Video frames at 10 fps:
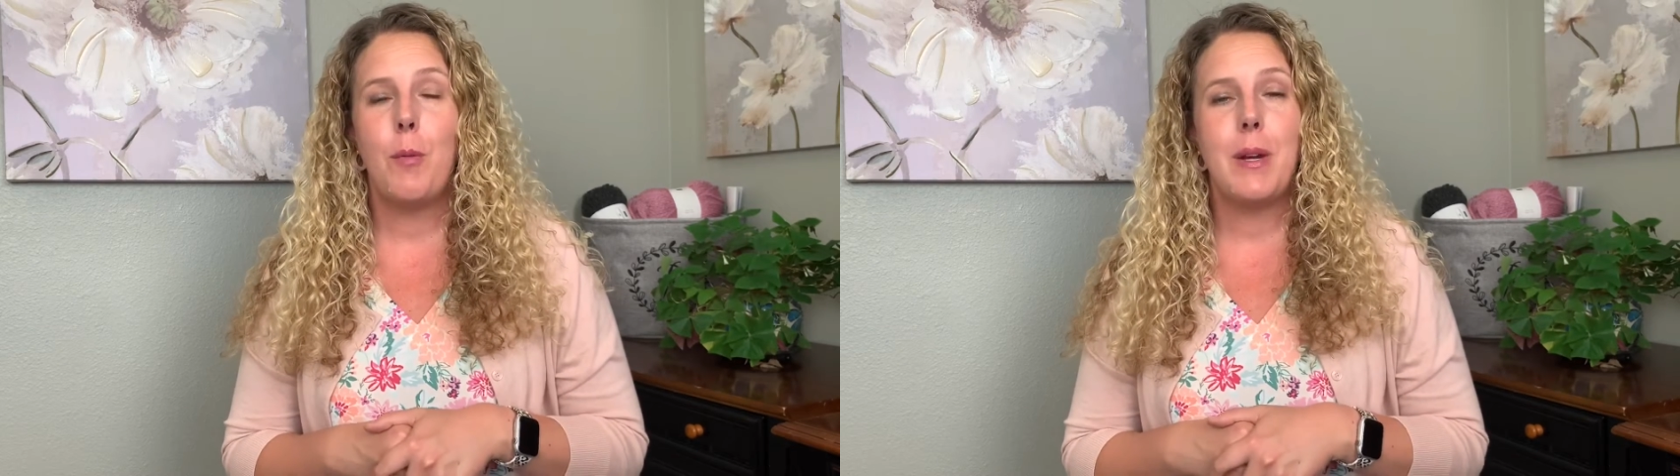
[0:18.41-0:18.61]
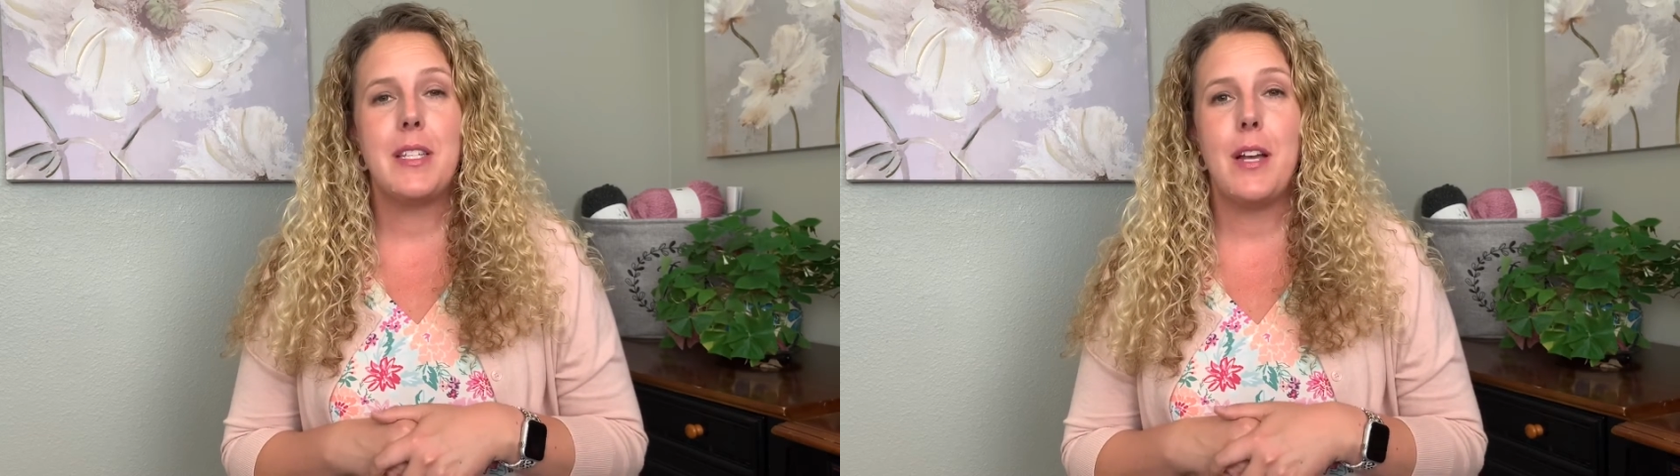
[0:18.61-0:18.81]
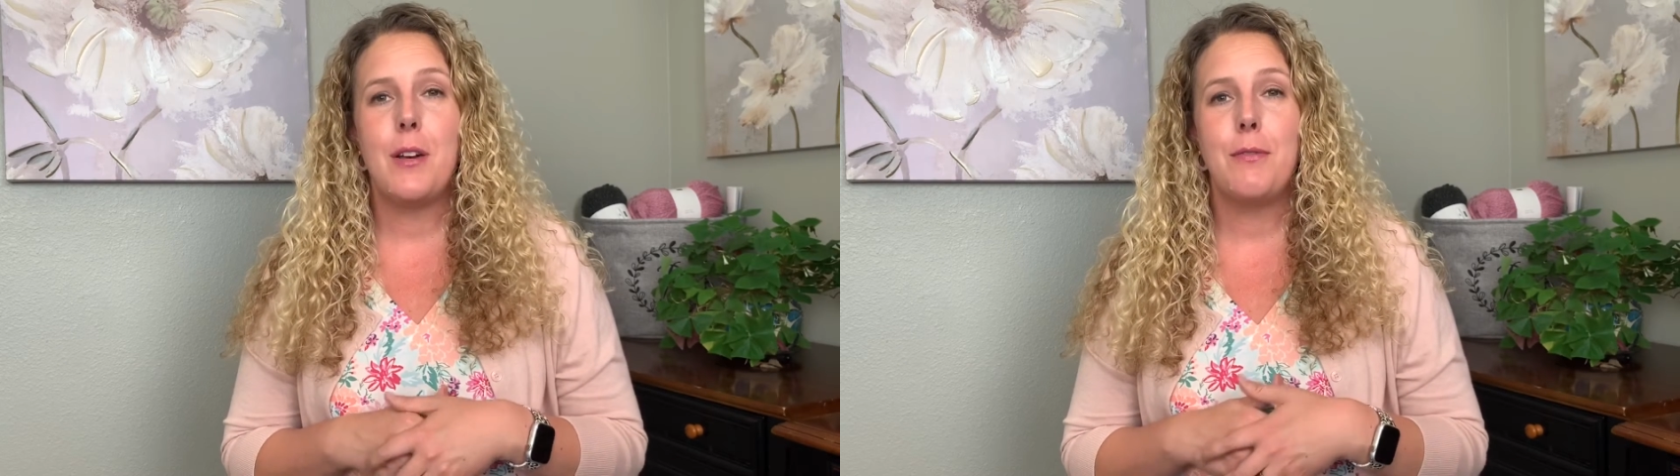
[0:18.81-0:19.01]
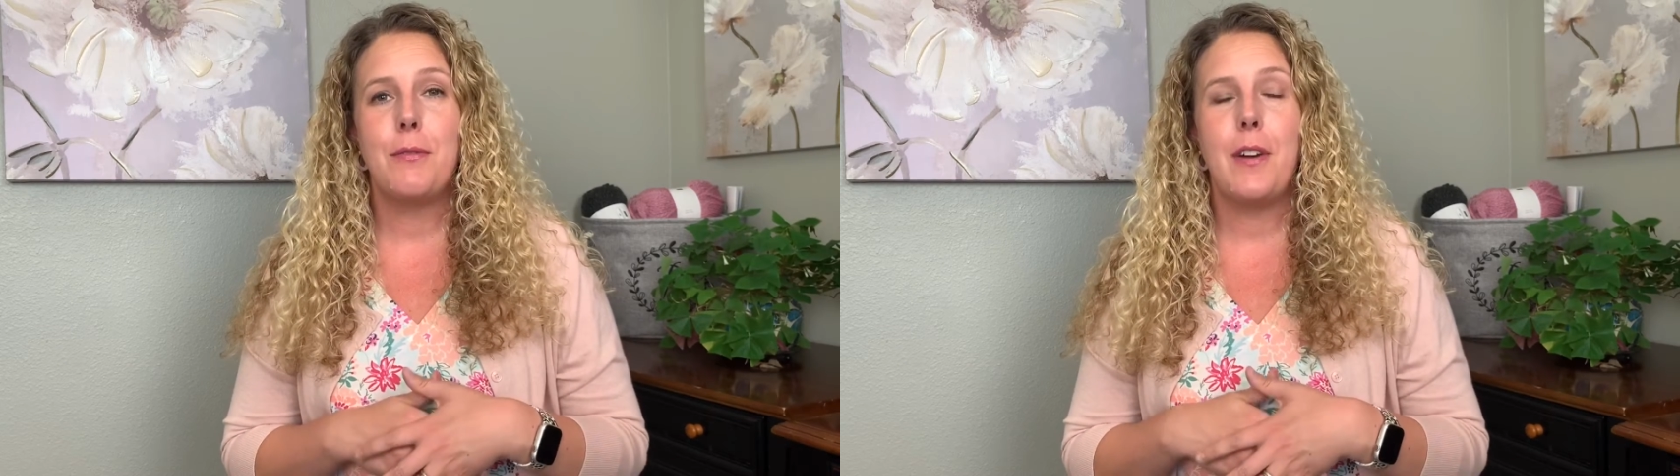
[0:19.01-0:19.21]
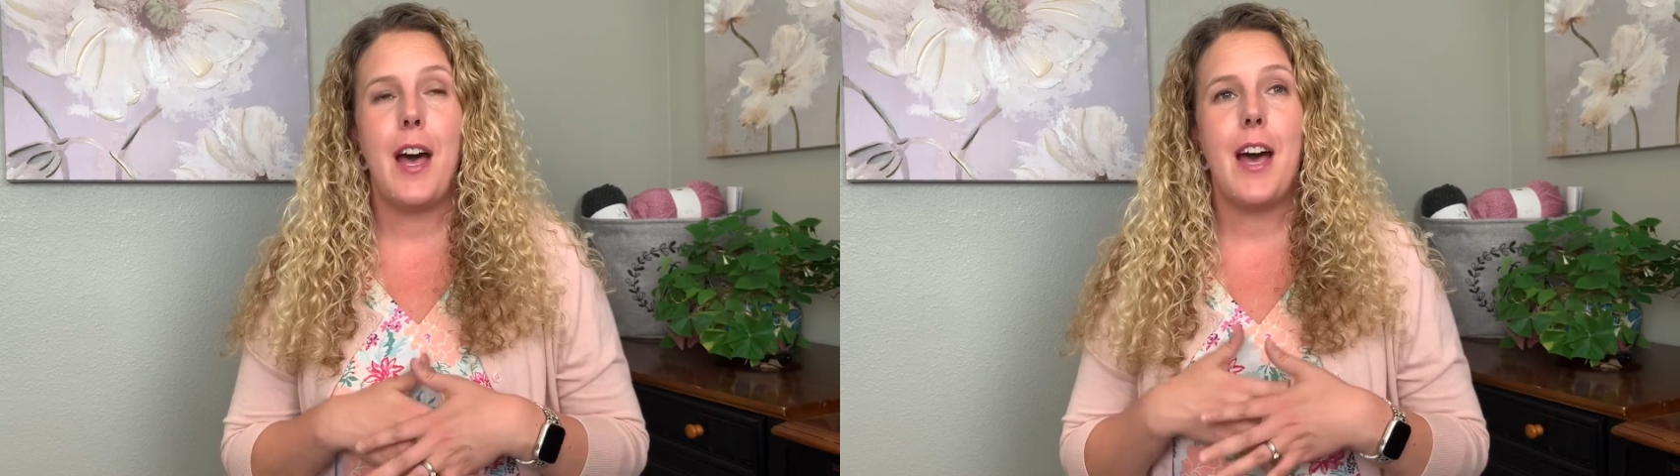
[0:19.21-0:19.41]
myself,
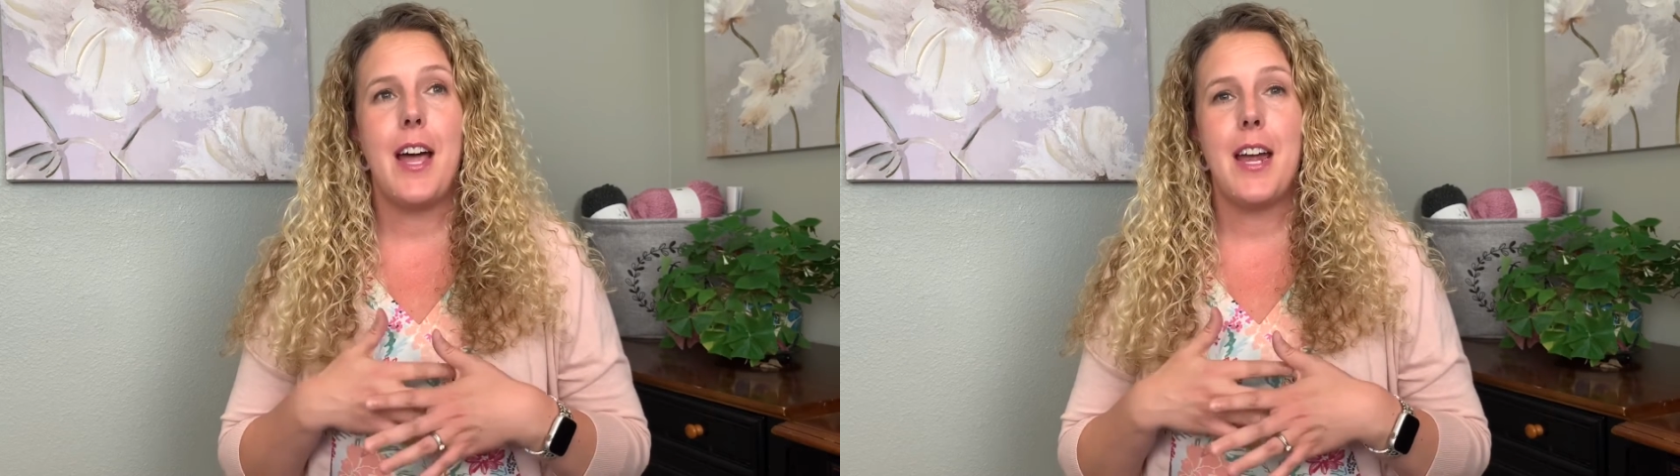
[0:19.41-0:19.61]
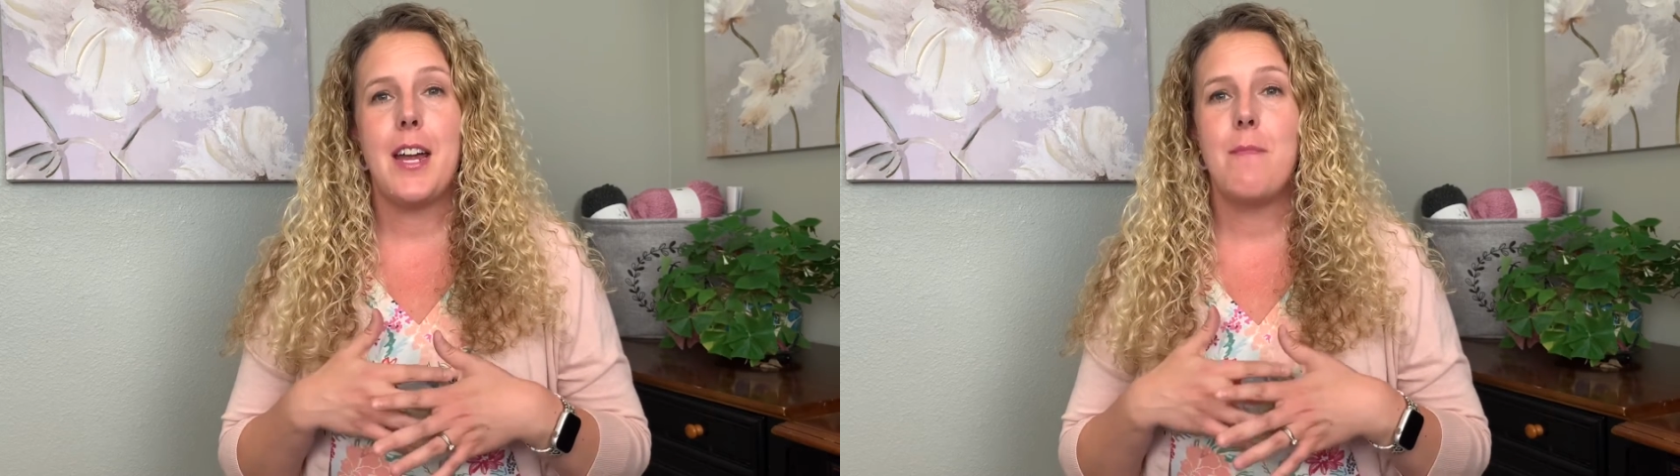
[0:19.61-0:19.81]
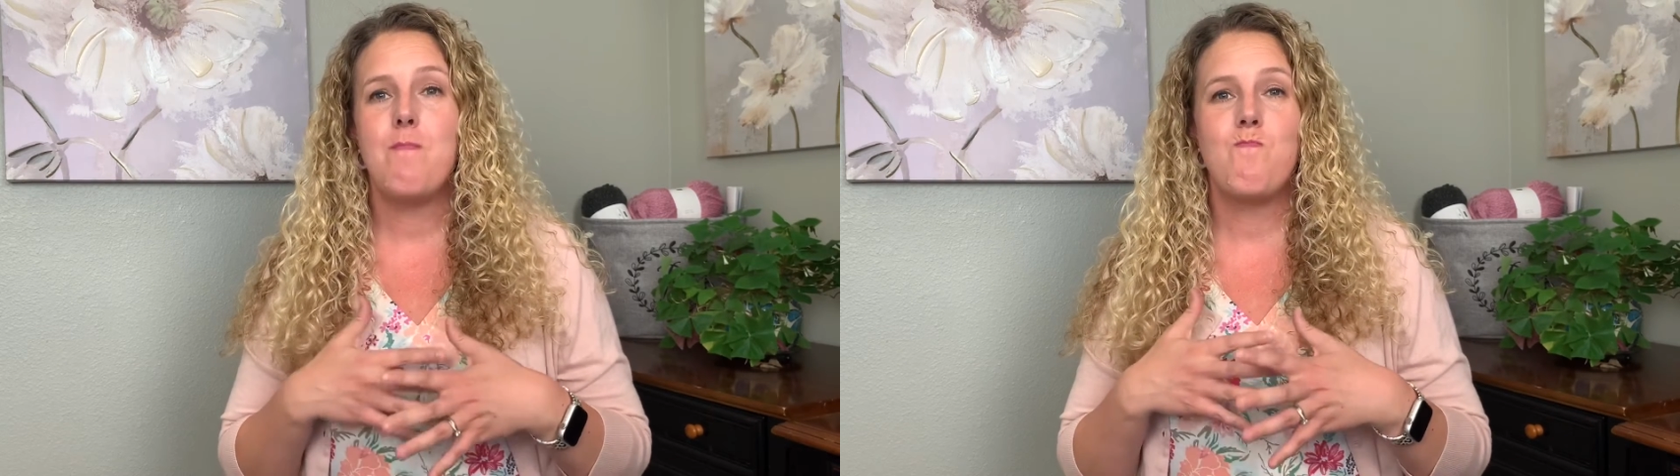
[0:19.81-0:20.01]
I